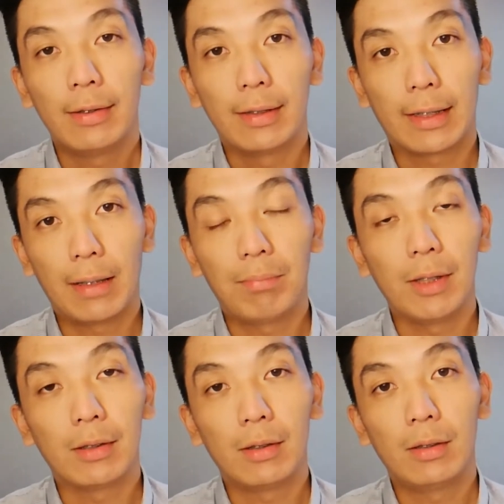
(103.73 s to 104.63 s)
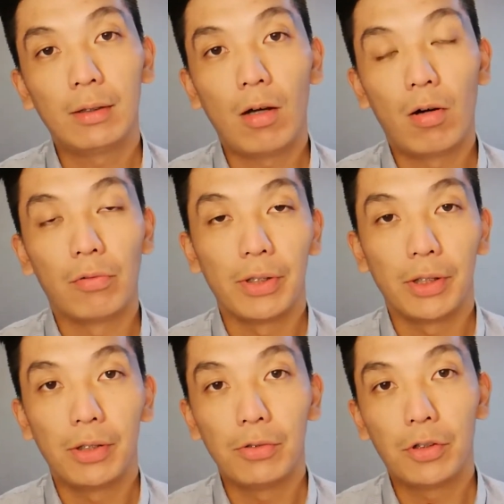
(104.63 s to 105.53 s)
the capital or
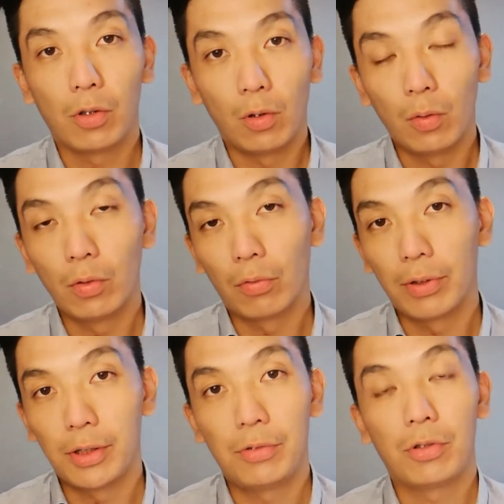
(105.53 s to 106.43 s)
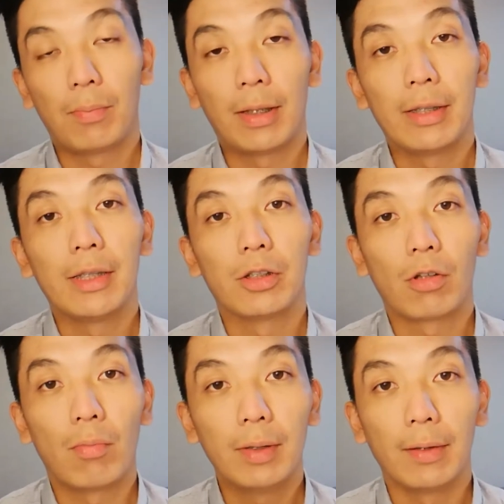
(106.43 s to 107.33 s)
reduce your loan or reduce your monthly
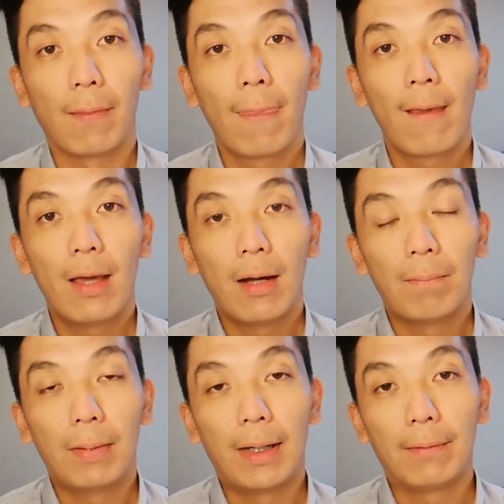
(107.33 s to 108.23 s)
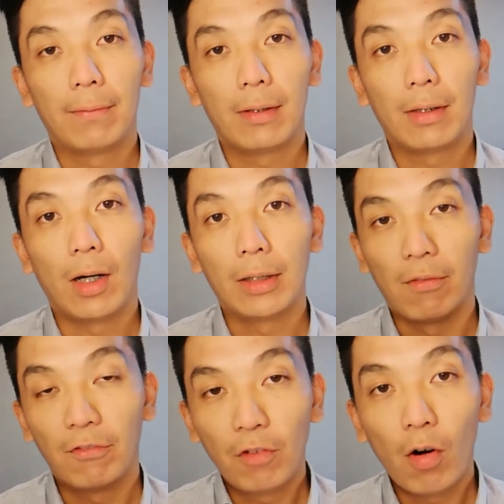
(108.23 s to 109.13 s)
installment. But the
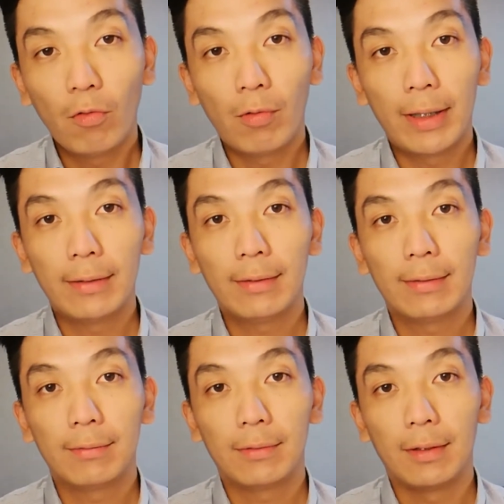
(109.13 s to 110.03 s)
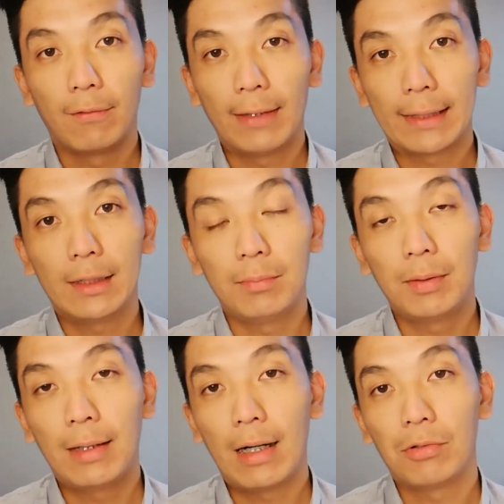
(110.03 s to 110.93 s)
fourth one, the
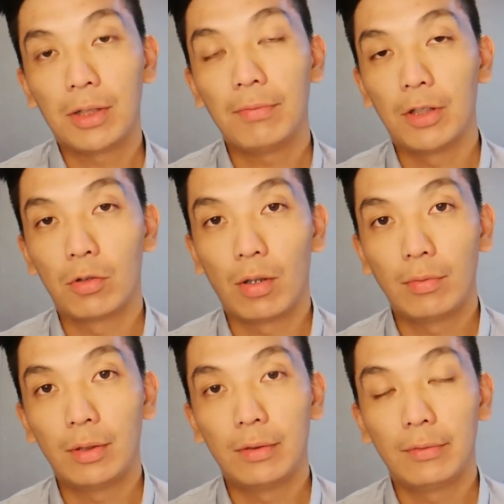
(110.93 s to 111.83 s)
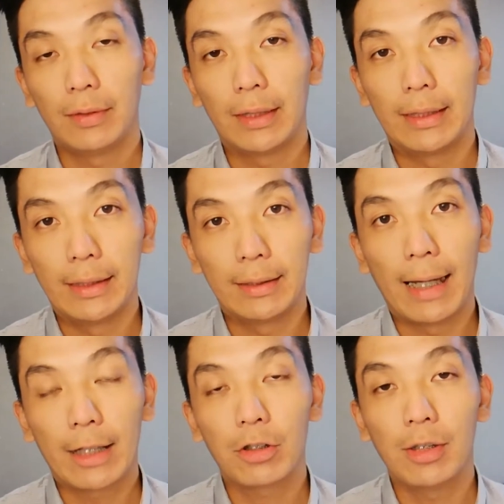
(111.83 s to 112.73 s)
flexible housing withdrawal, is
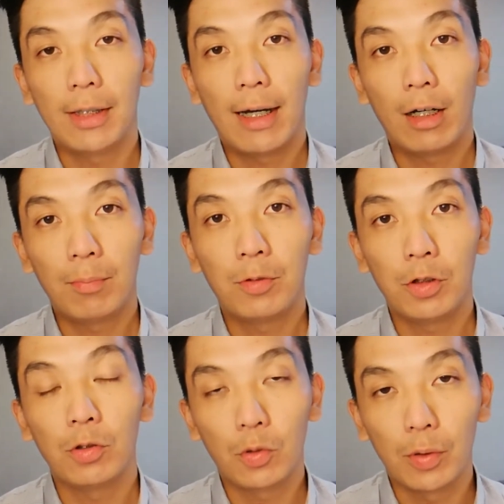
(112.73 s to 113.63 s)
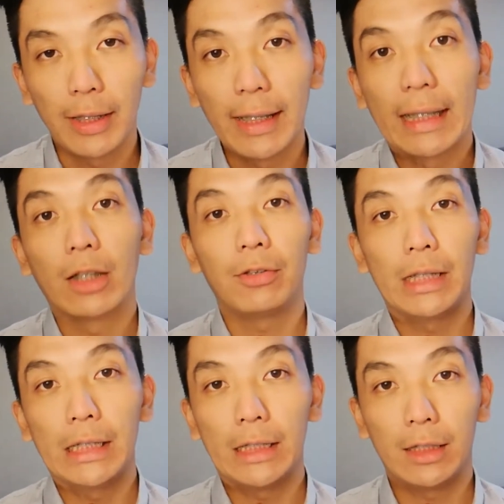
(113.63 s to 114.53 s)
actually helps you to
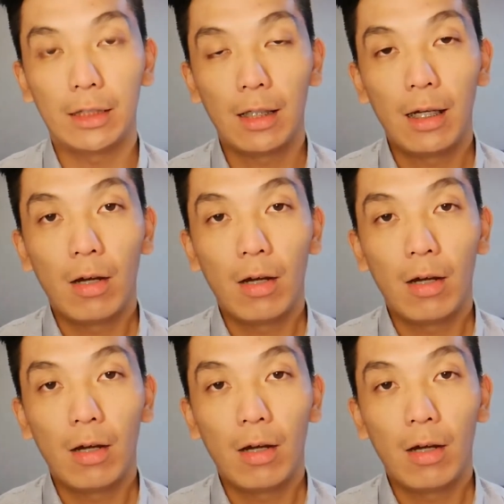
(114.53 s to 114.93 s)
increase